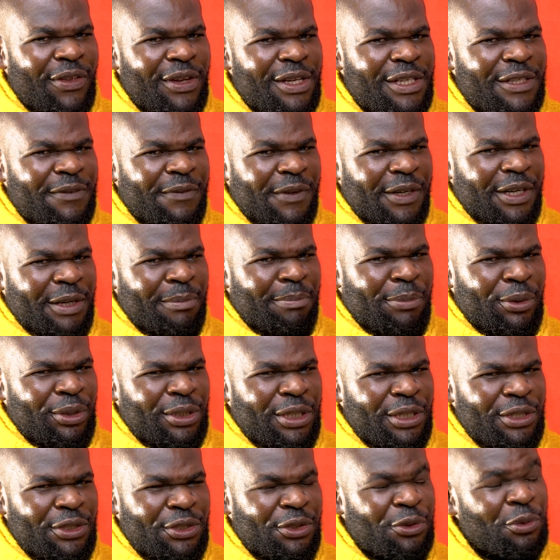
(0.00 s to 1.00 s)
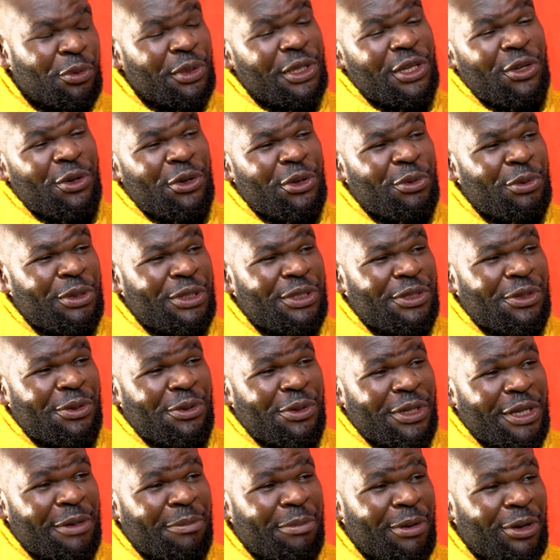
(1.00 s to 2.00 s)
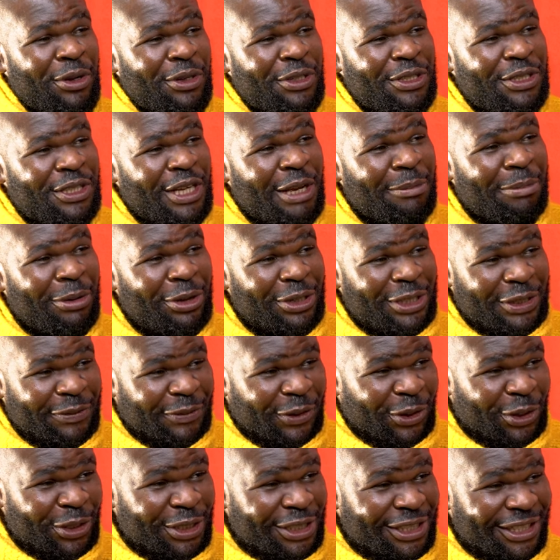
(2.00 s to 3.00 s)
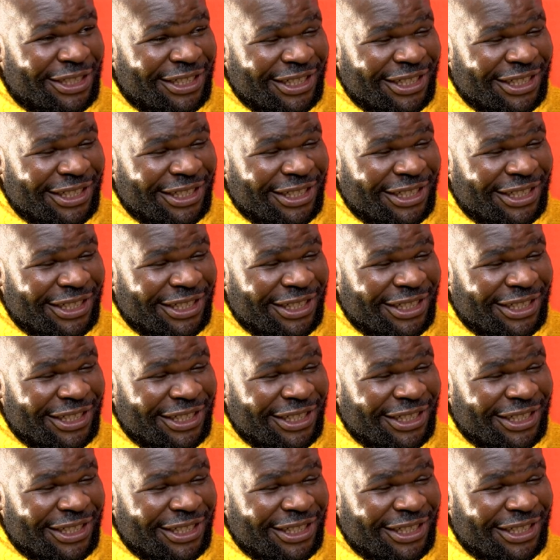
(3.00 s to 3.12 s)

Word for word: that is very important to you? We know your story about about divorce.